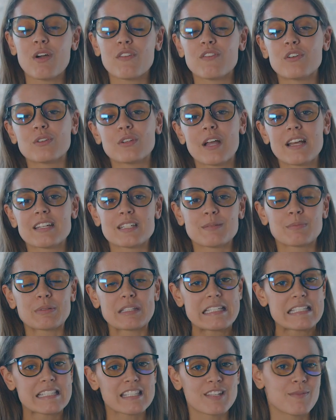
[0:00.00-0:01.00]
If you liked it,
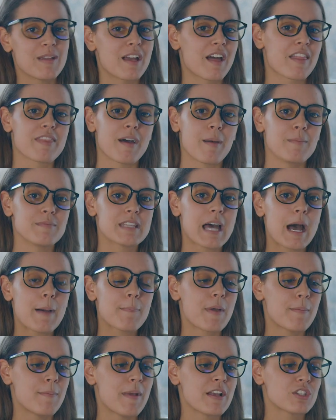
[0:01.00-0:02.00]
please leave me a thumbs
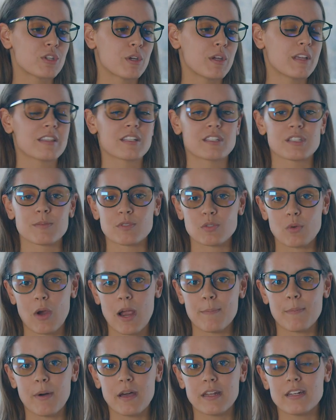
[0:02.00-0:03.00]
up and make sure you hit the
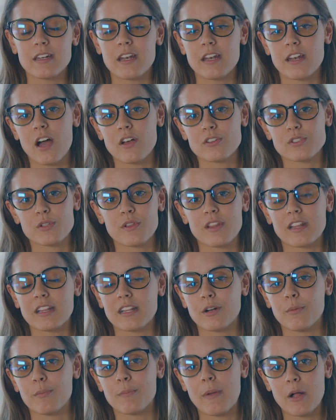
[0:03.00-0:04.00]
subscribe button and also that
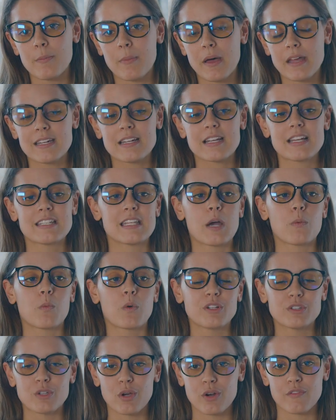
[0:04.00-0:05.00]
little bell button, because that
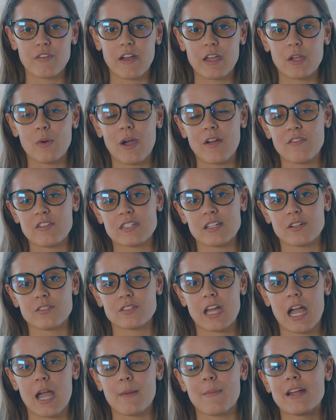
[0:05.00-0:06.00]
will notify you every
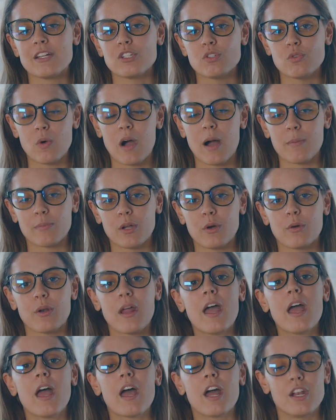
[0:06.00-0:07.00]
single time I do
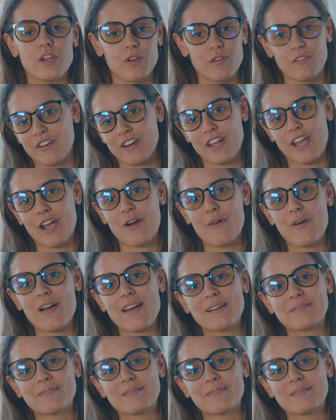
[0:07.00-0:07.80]
upload a new video.